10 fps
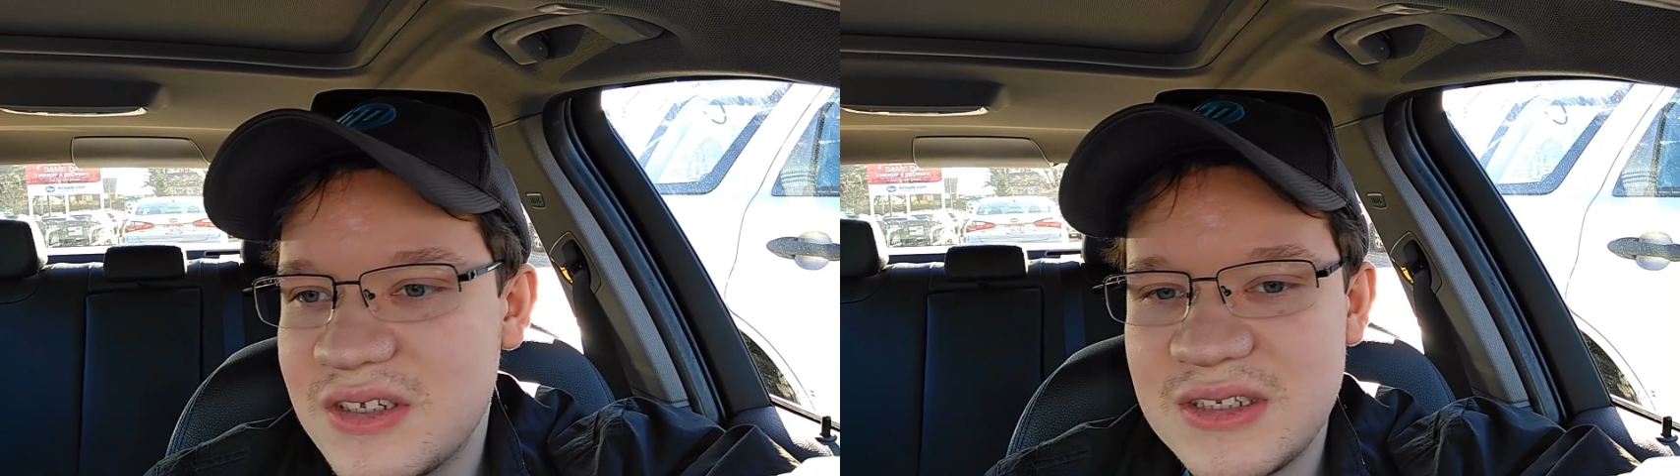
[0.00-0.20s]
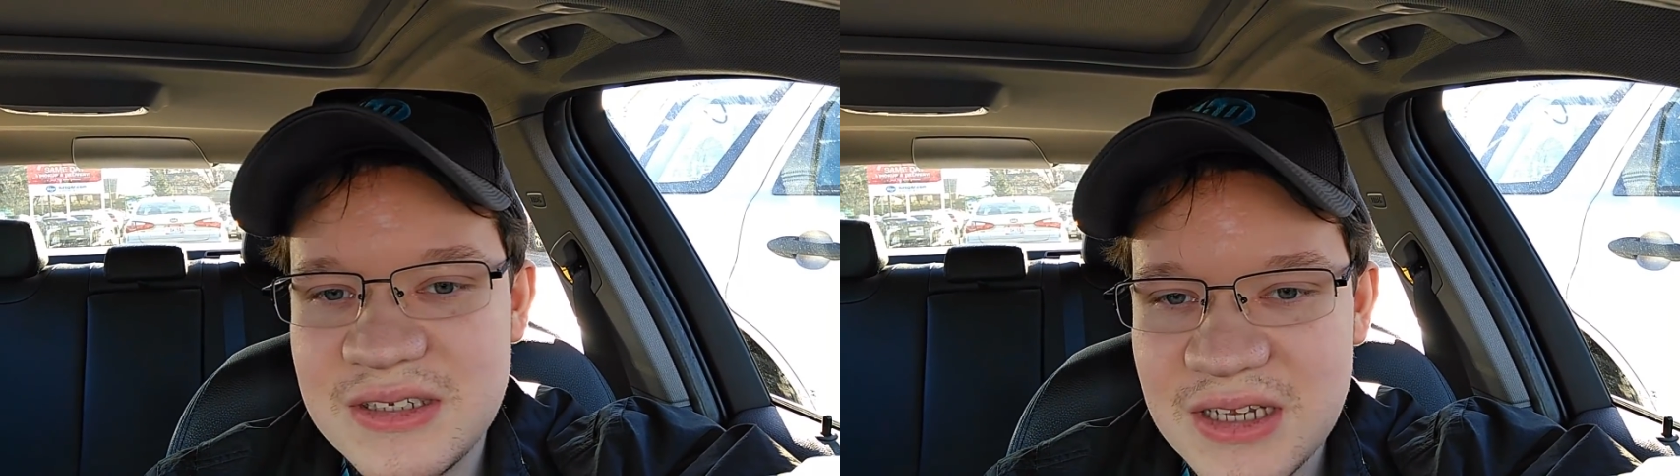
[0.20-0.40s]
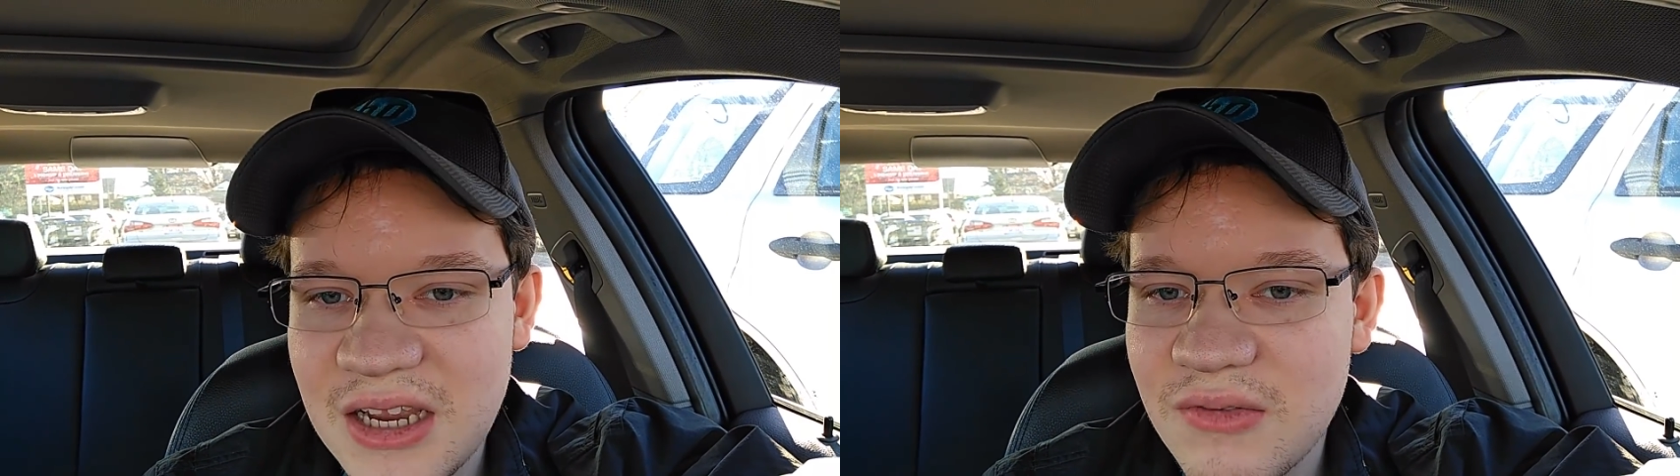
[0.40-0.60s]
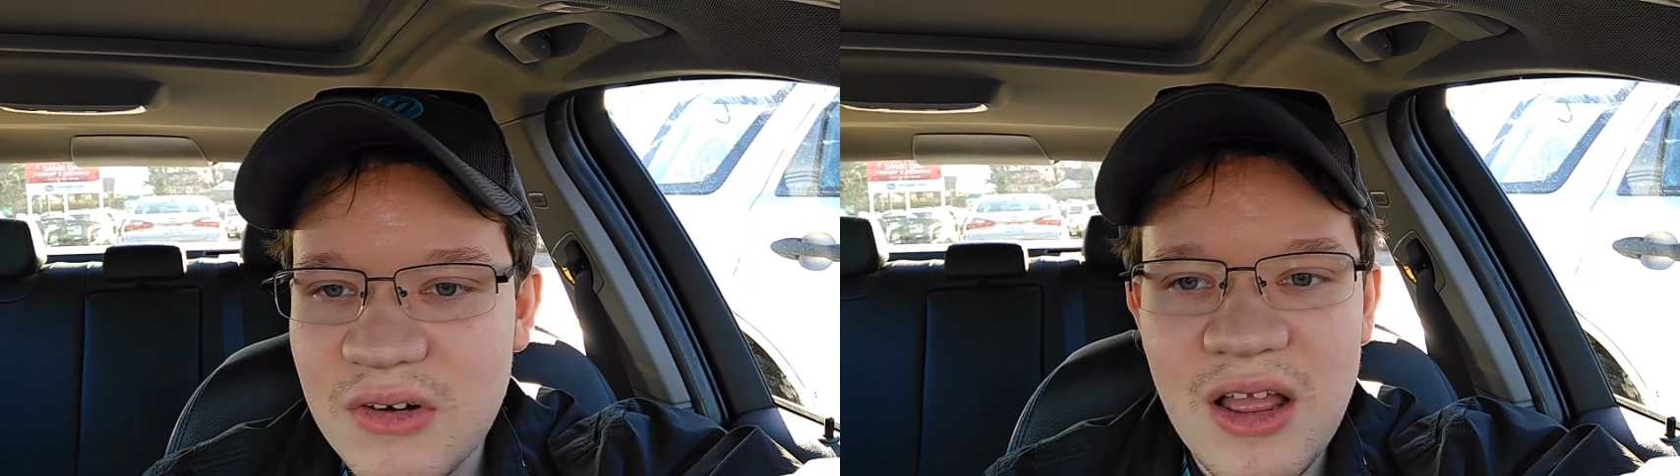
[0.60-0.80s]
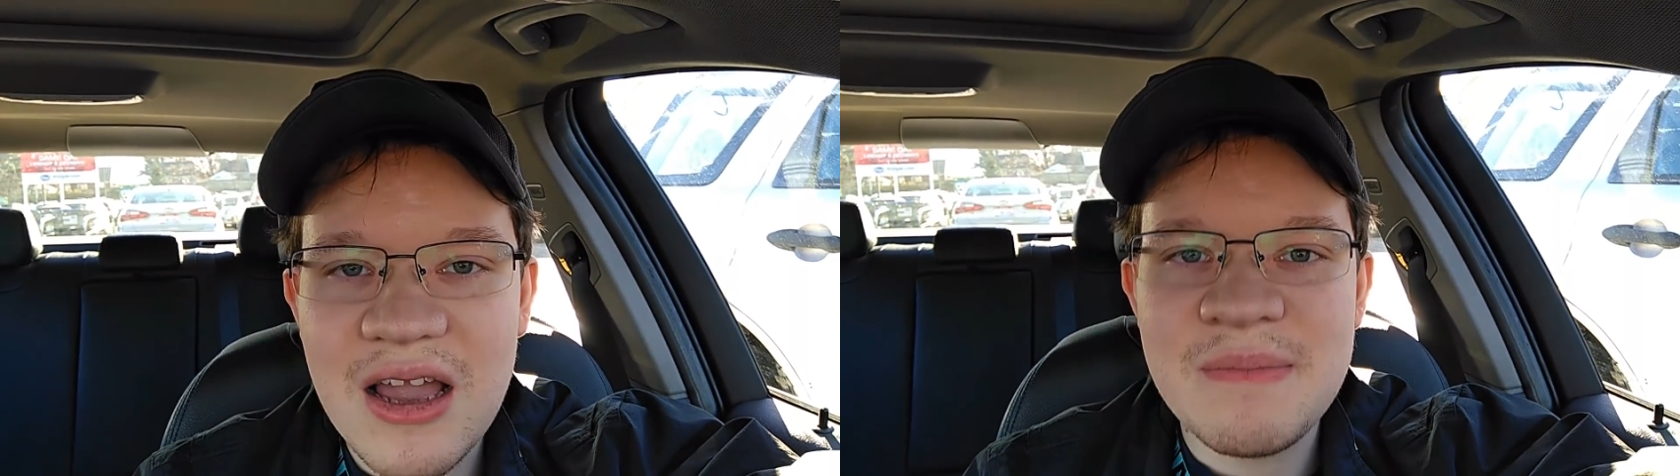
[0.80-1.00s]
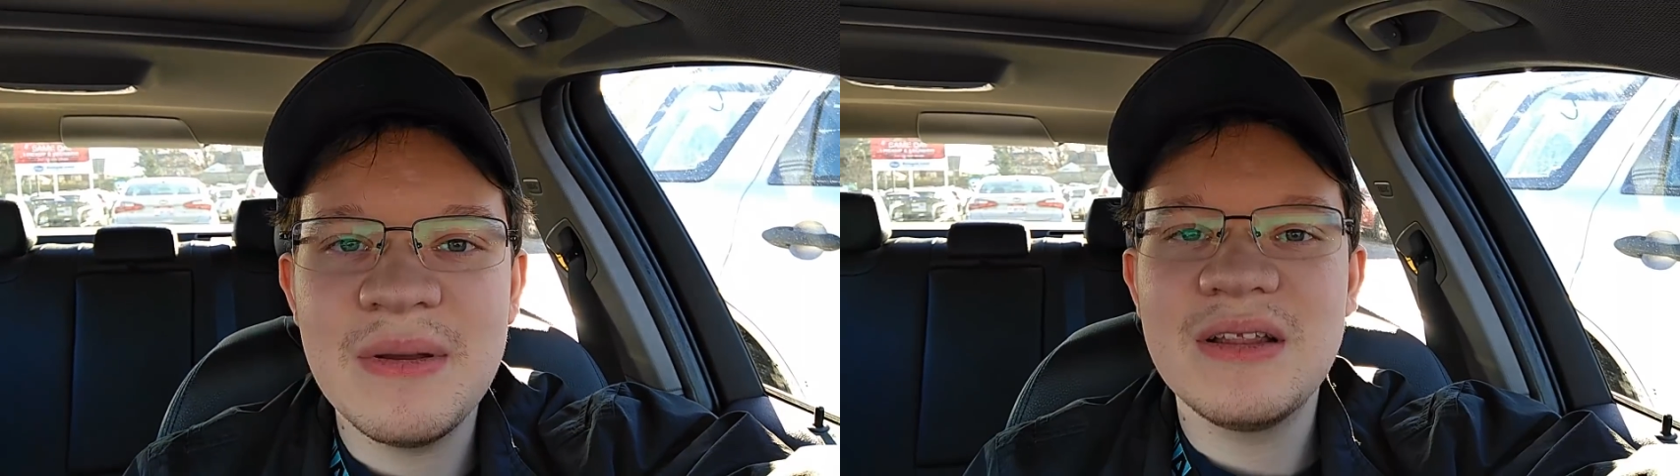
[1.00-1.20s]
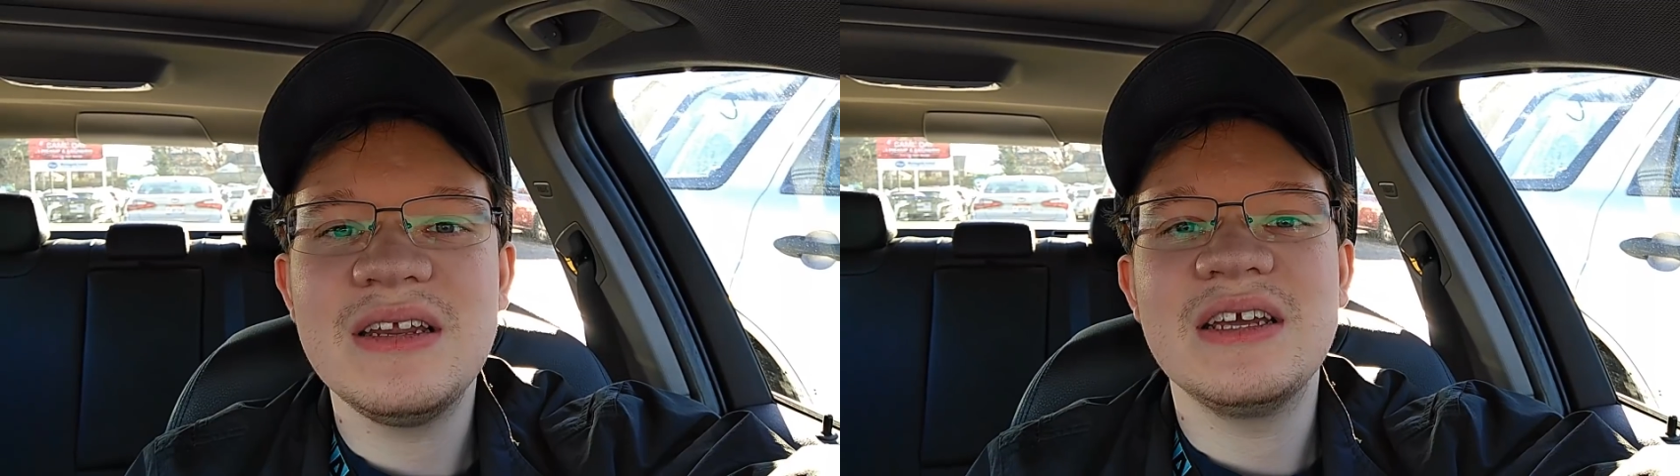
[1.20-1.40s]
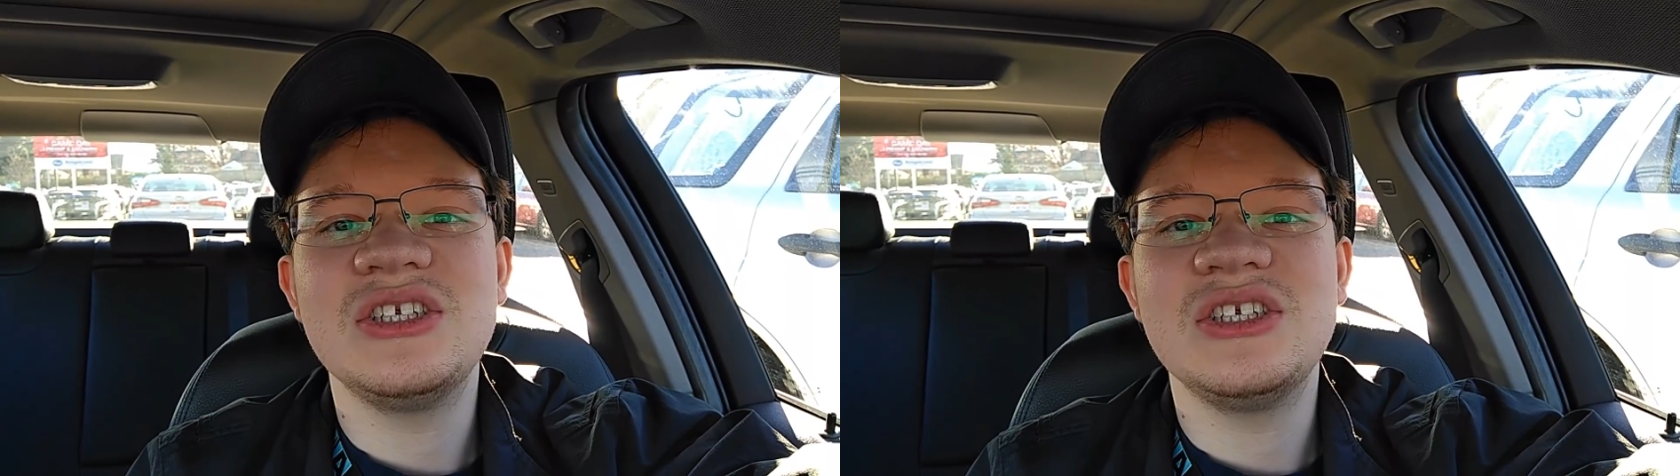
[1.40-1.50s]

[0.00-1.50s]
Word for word: site reliability